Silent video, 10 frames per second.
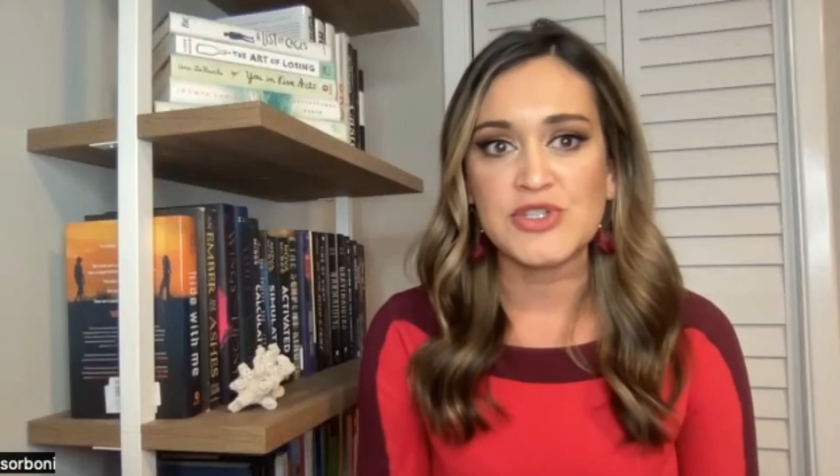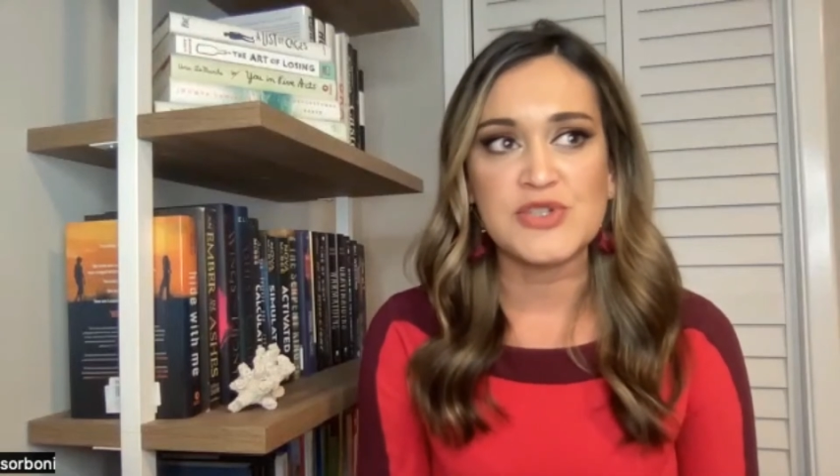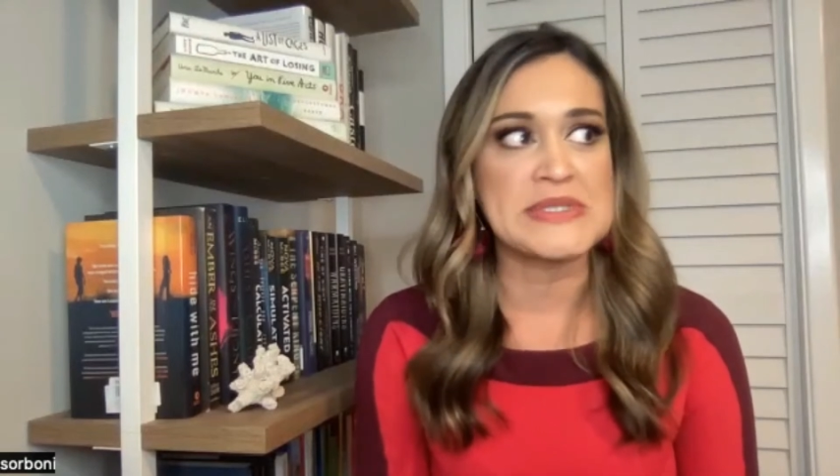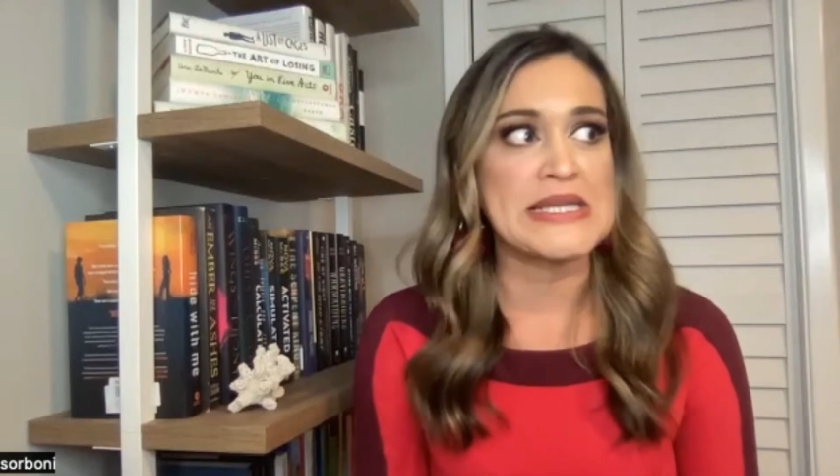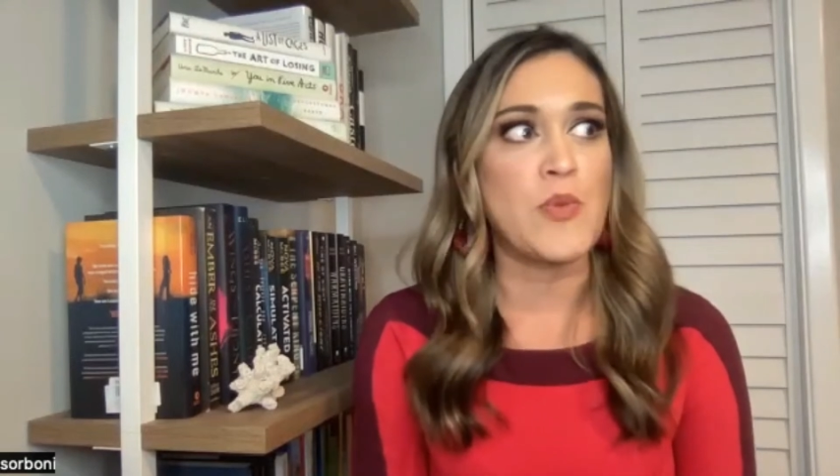And
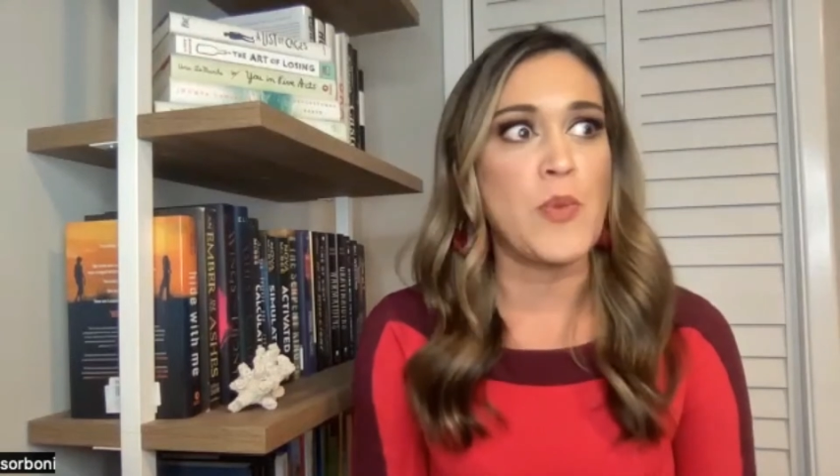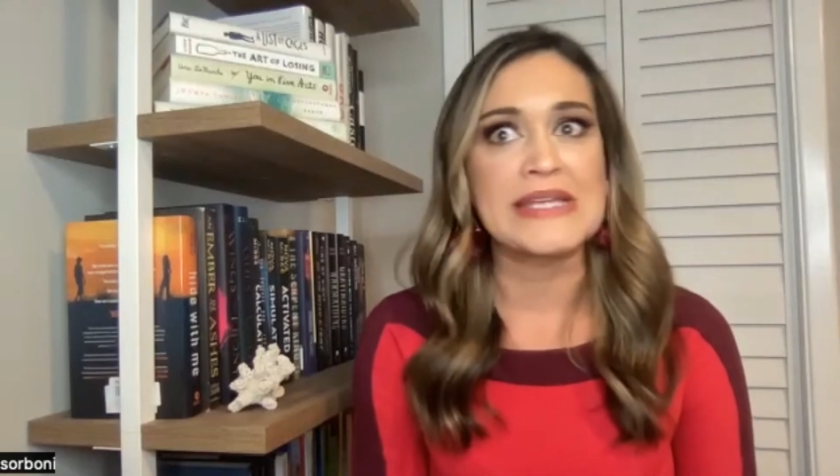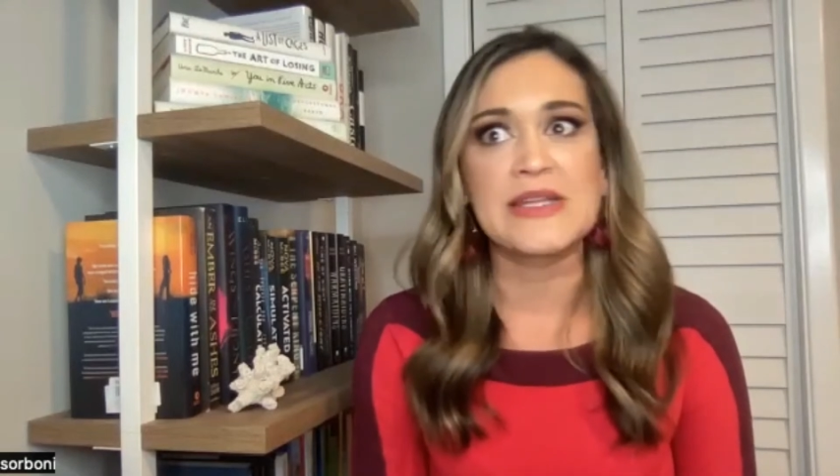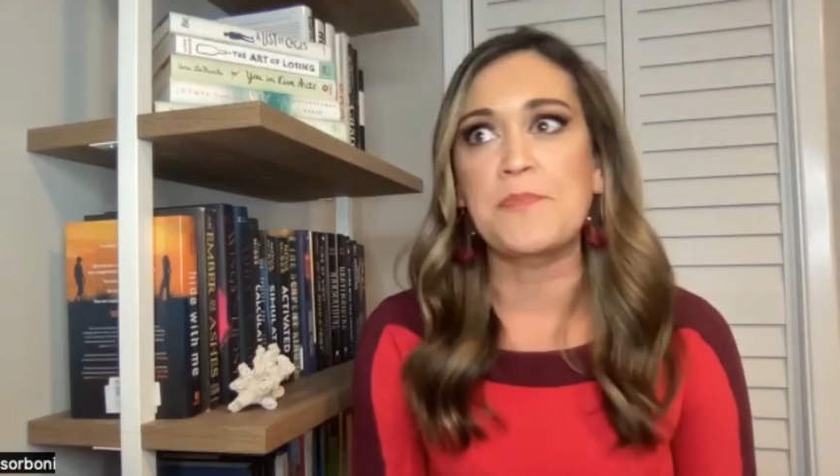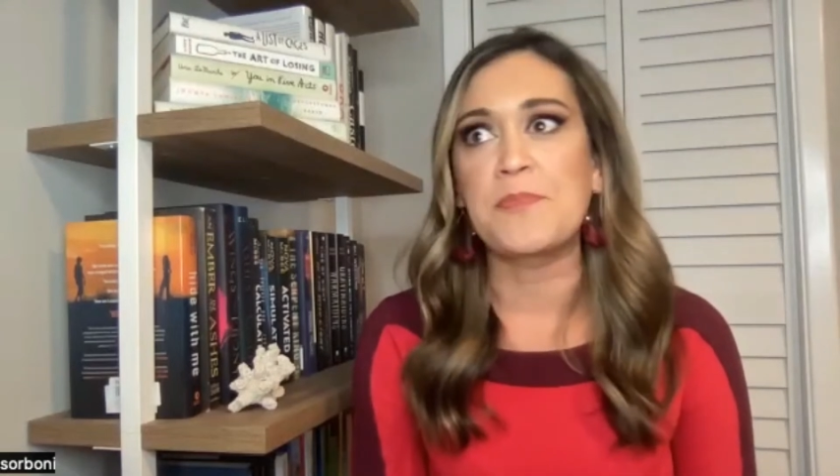she was like way
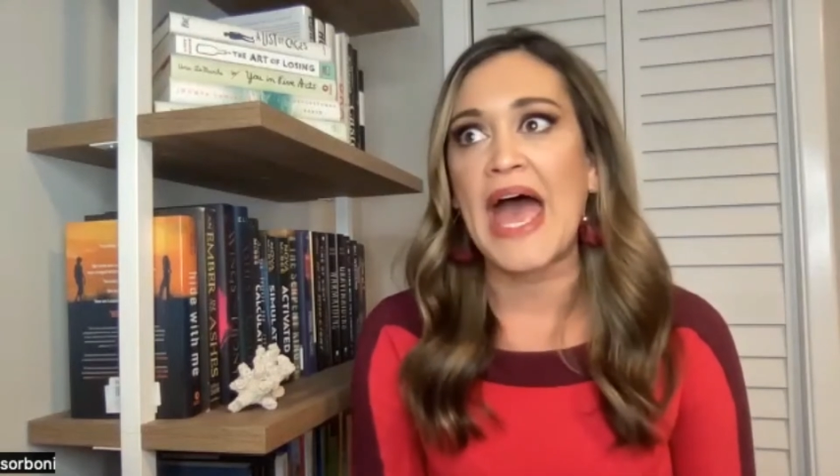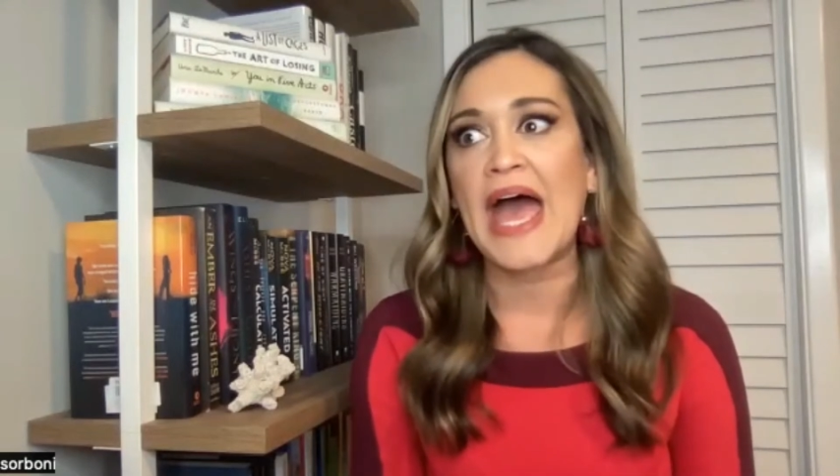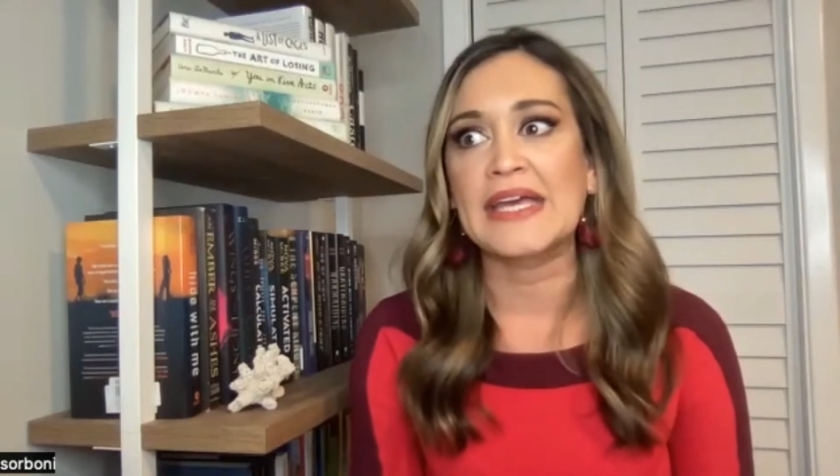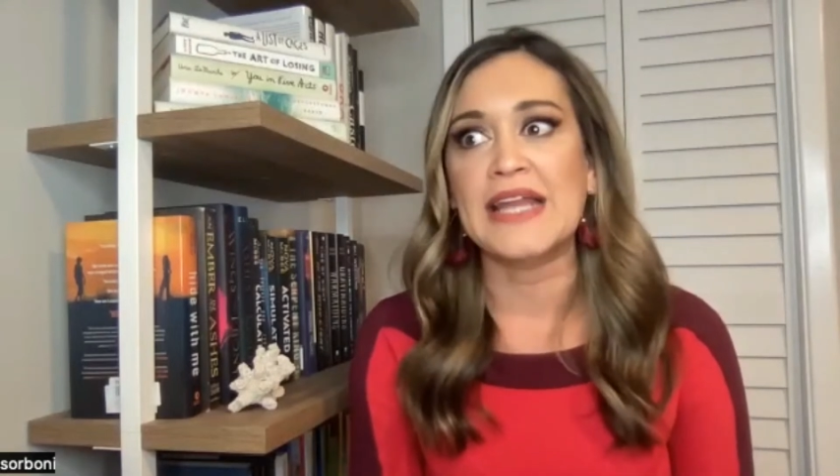in the back,